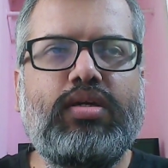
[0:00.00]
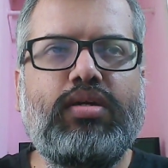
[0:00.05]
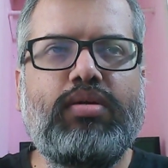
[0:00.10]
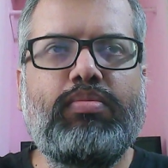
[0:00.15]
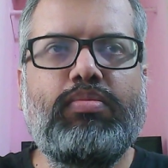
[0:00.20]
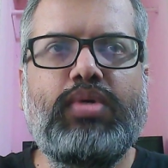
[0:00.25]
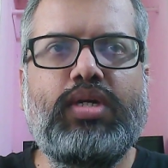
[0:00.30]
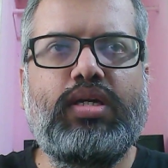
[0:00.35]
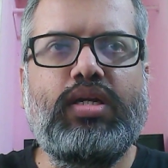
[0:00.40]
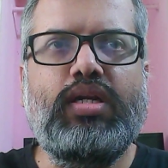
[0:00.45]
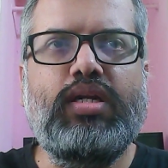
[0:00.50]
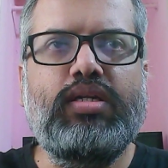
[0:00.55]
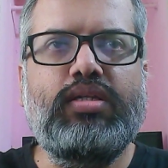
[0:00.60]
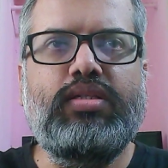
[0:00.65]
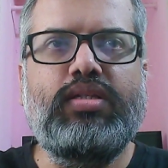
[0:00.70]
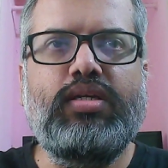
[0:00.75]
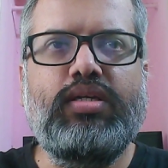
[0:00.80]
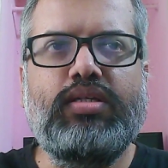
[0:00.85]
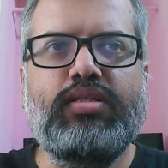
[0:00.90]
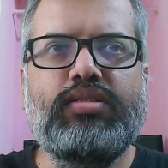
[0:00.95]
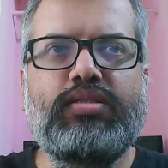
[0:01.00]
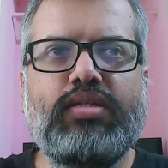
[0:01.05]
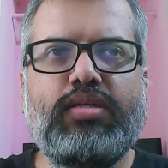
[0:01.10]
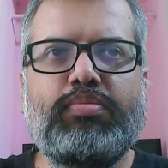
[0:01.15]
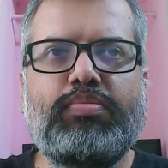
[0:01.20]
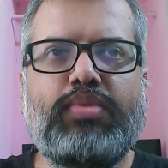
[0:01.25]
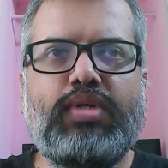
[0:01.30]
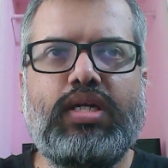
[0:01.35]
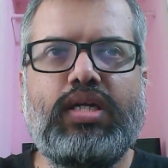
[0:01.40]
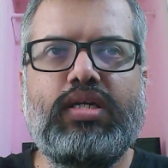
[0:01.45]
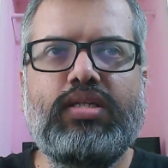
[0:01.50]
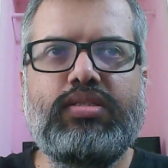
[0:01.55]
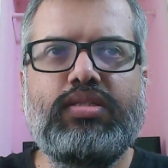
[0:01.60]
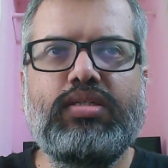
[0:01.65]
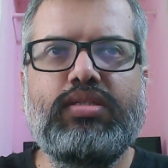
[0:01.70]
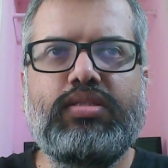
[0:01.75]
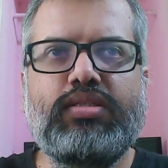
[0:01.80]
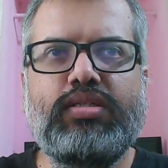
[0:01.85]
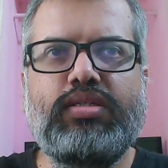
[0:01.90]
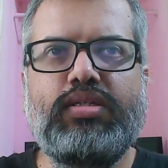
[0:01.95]
but let the
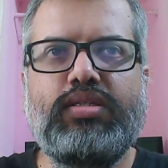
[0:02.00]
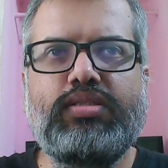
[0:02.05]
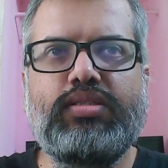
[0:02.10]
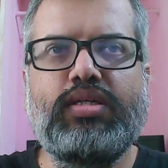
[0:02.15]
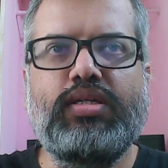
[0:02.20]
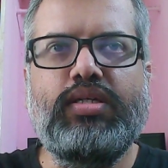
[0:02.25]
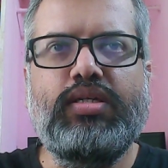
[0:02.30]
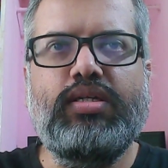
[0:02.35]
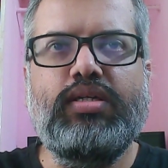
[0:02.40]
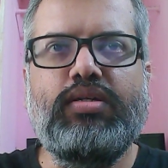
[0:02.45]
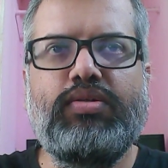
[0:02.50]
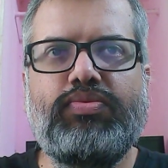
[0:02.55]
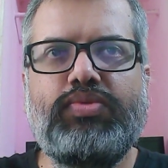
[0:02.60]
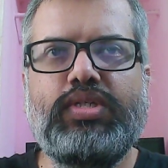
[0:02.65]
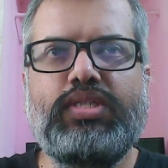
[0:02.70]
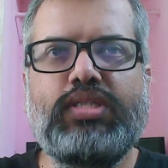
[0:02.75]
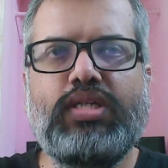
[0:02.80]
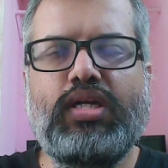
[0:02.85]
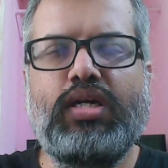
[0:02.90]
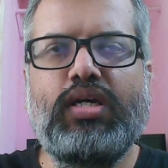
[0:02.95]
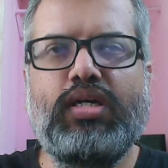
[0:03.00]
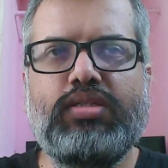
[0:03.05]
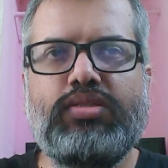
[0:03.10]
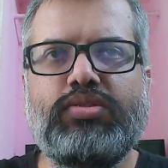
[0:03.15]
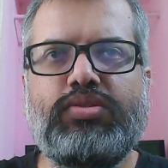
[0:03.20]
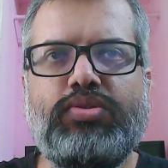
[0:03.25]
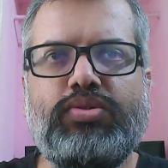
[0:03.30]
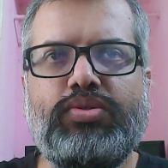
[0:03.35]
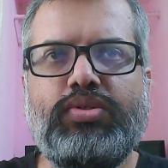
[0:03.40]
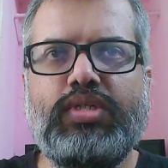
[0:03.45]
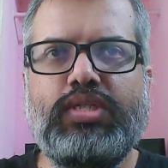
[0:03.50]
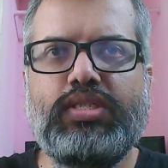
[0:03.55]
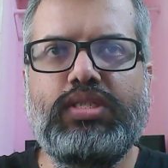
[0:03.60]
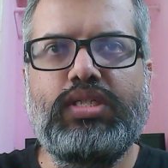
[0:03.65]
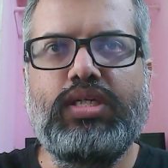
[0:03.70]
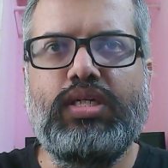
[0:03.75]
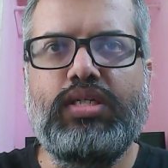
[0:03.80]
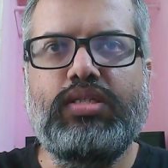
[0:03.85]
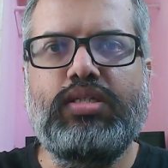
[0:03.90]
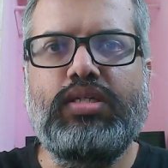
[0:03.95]
subclasses decide which class to
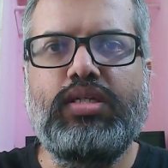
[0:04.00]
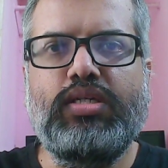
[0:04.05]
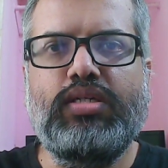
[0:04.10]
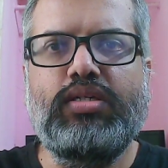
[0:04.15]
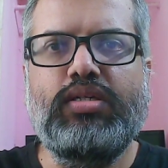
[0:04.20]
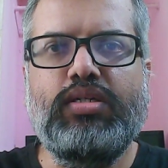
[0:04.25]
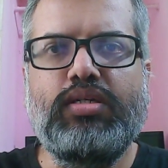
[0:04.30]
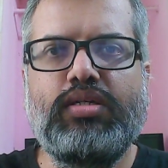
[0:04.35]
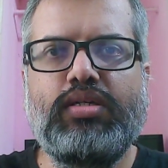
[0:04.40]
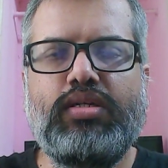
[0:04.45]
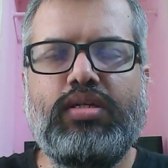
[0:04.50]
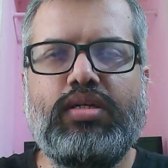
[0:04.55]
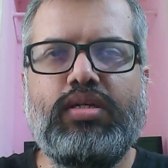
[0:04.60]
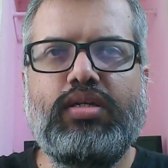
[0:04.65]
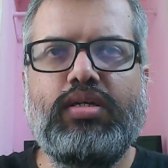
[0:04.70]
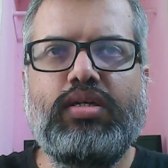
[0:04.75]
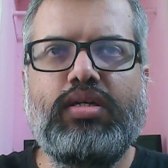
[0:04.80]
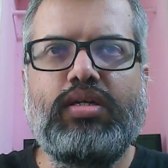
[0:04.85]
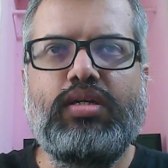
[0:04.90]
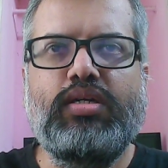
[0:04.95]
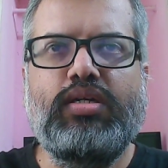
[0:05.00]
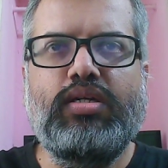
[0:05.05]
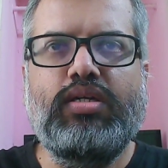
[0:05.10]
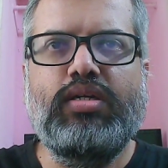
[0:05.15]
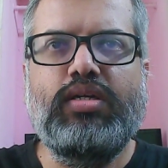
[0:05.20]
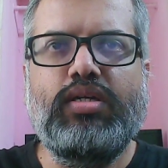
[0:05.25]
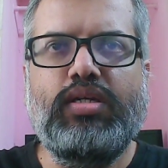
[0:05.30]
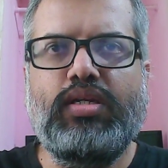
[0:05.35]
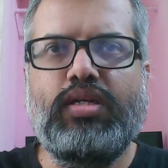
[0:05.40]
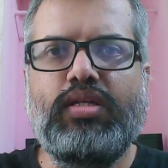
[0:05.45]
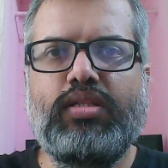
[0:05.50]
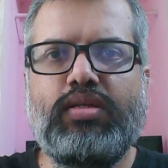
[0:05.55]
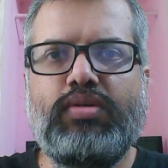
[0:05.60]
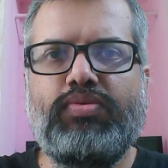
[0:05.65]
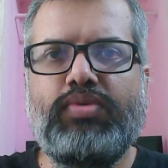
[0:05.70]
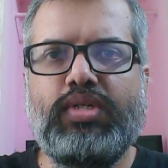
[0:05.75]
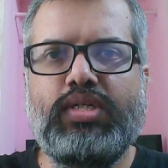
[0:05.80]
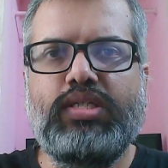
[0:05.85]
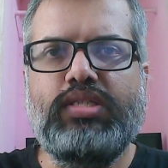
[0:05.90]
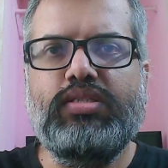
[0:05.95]
instantiate. In other
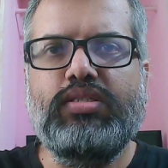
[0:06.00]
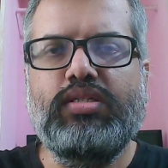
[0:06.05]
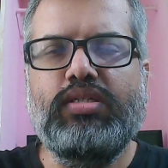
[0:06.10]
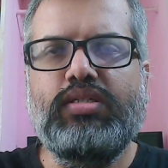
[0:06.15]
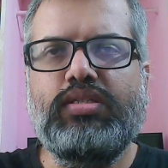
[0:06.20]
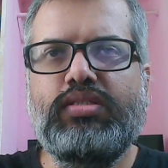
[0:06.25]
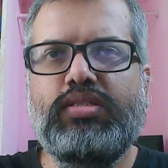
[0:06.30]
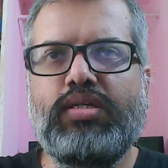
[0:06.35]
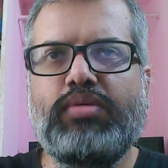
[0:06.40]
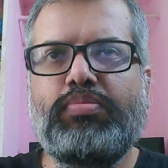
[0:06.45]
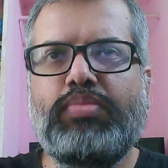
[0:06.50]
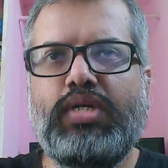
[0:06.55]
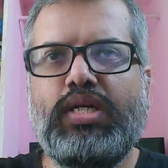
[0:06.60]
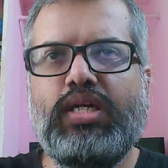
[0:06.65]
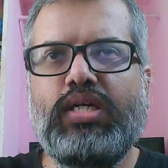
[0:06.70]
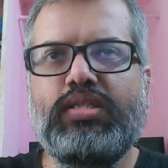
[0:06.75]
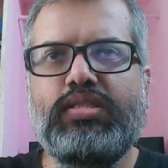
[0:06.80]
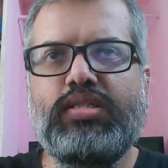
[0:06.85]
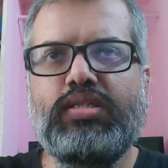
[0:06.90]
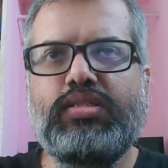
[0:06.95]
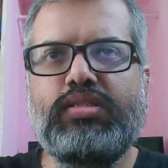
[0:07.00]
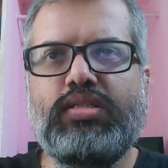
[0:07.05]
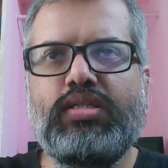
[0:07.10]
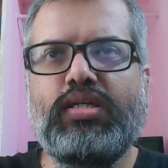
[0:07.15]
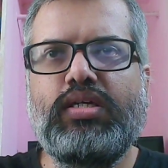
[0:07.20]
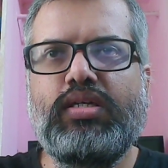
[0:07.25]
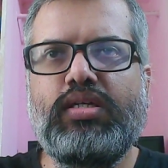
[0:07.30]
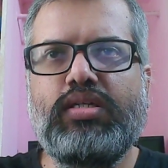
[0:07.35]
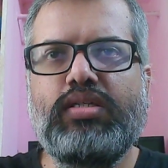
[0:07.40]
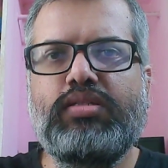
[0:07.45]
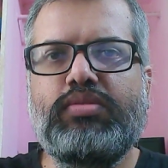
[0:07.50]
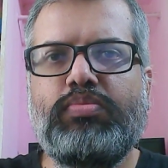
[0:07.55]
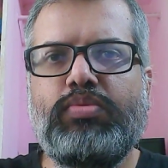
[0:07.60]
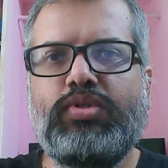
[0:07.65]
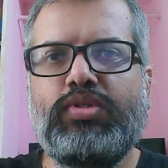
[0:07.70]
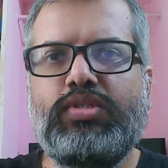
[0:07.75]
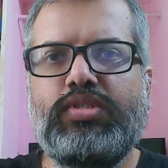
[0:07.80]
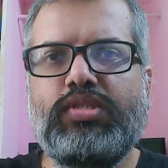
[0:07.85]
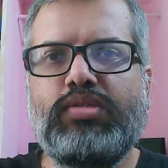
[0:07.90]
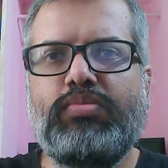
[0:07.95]
words, subclasses are
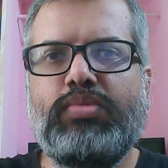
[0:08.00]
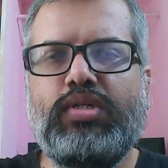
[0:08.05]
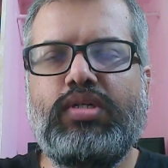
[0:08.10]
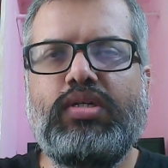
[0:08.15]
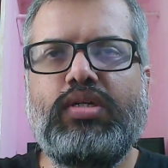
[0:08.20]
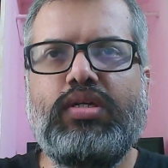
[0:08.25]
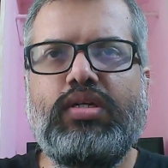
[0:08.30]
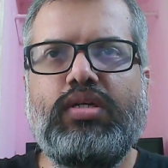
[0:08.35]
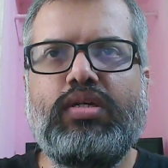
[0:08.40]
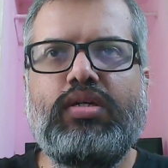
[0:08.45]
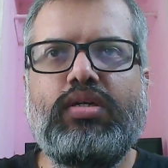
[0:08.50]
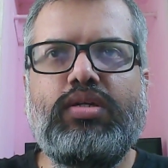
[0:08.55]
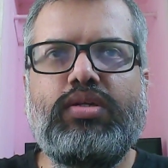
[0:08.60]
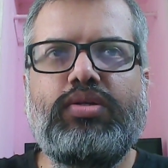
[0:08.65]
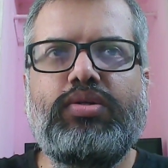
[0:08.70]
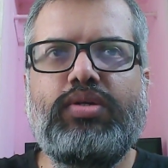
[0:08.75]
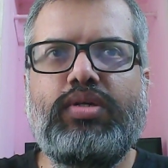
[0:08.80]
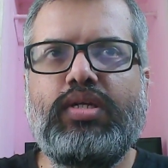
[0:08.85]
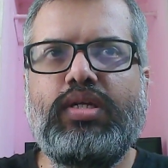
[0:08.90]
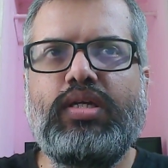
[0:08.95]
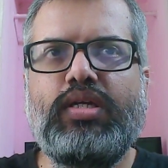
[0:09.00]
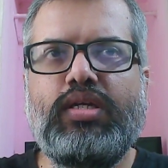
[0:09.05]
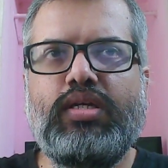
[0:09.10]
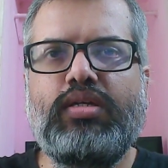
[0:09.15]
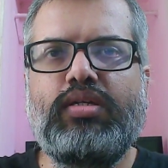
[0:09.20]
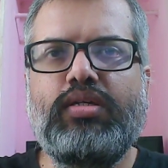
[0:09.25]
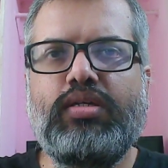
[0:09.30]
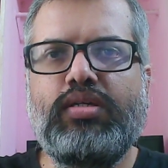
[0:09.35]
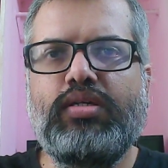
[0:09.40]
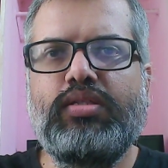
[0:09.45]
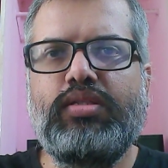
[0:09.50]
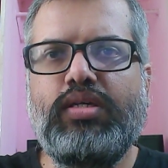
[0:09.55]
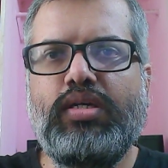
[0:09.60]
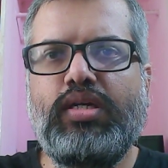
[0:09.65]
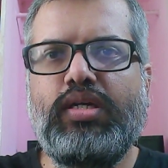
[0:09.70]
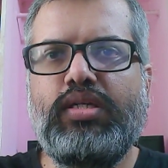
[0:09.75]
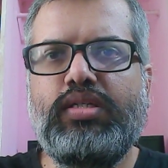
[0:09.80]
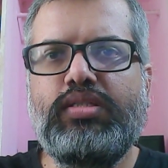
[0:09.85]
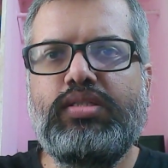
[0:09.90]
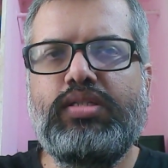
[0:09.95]
responsible to create the
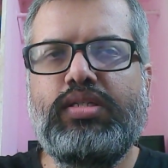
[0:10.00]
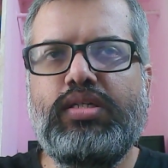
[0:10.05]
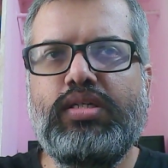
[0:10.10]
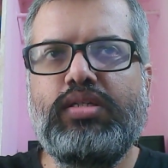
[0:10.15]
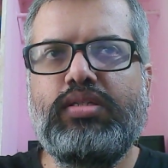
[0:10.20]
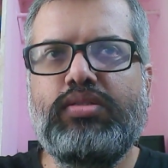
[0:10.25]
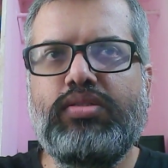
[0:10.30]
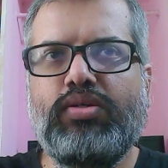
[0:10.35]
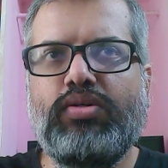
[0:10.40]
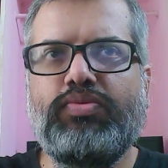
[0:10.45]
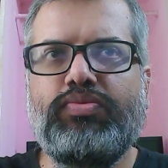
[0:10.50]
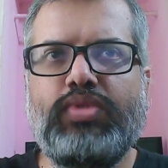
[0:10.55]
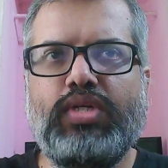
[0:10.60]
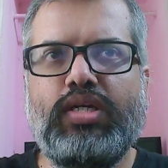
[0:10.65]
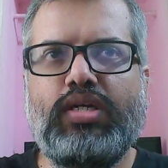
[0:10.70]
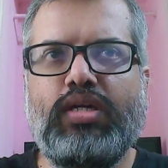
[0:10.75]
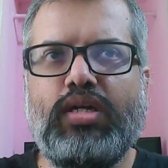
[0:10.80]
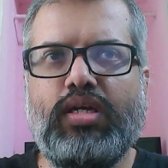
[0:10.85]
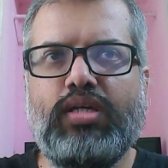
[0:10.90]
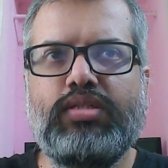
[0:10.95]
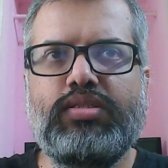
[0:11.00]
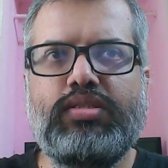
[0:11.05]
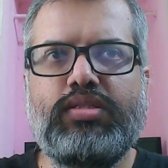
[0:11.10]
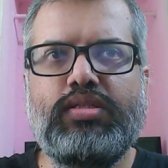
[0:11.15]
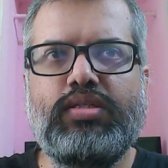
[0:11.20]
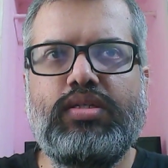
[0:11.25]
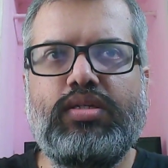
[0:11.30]
instance of the class.